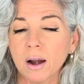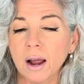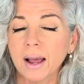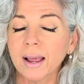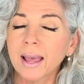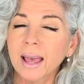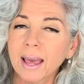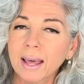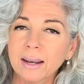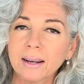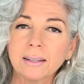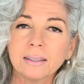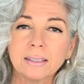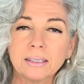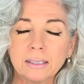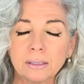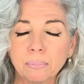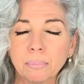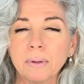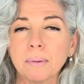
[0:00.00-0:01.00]
I added a
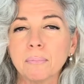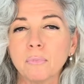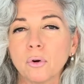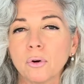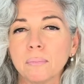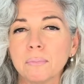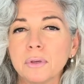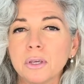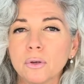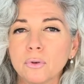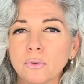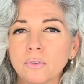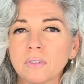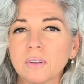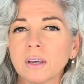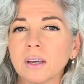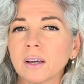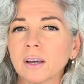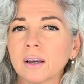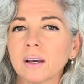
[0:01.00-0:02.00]
little bit more
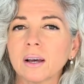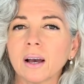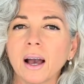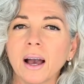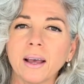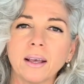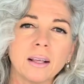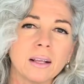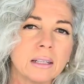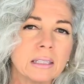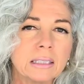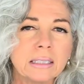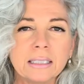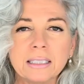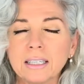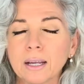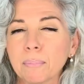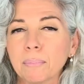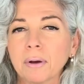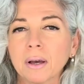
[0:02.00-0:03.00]
music. I
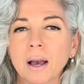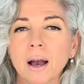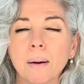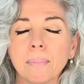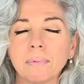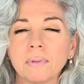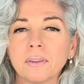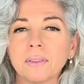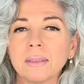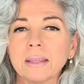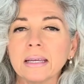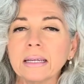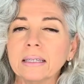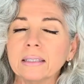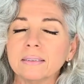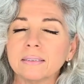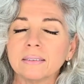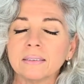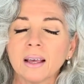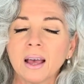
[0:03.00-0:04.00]
cleaned up a couple of
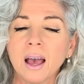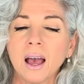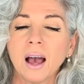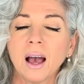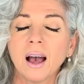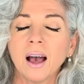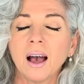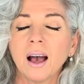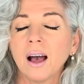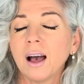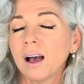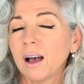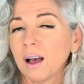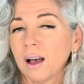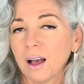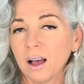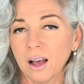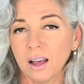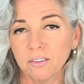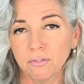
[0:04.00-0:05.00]
things.
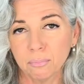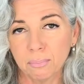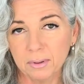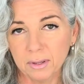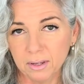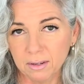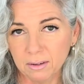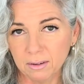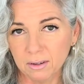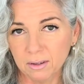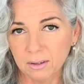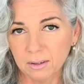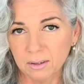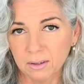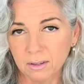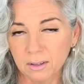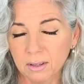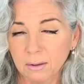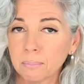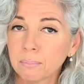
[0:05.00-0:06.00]
I've been
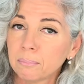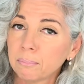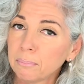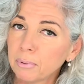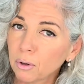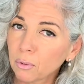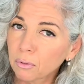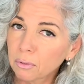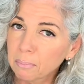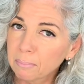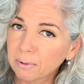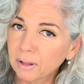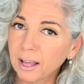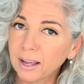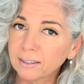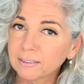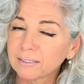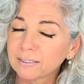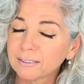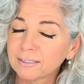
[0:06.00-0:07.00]
both
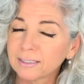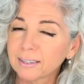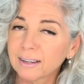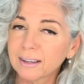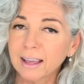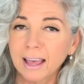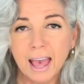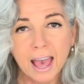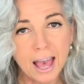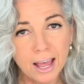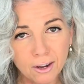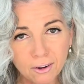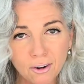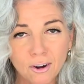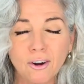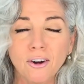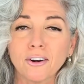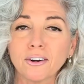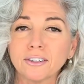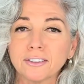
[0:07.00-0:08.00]
blessed and
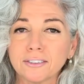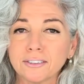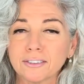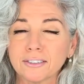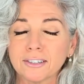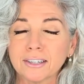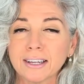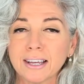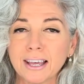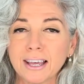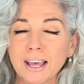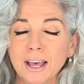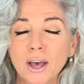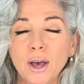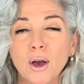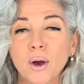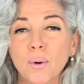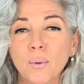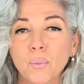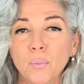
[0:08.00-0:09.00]
cursed
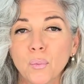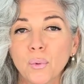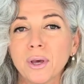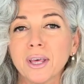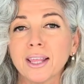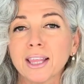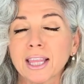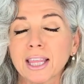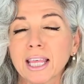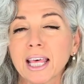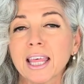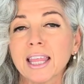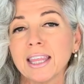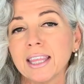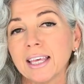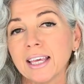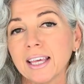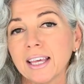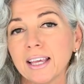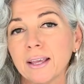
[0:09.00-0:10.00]
with
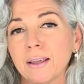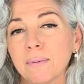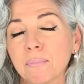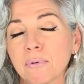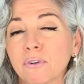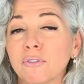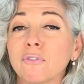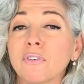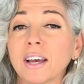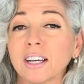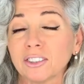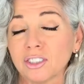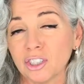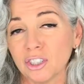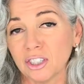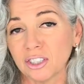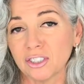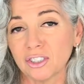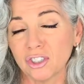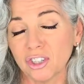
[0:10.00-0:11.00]
the
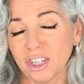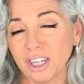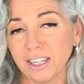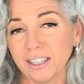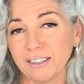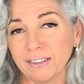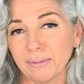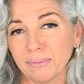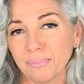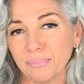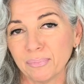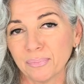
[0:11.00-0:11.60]
perfectionist gene.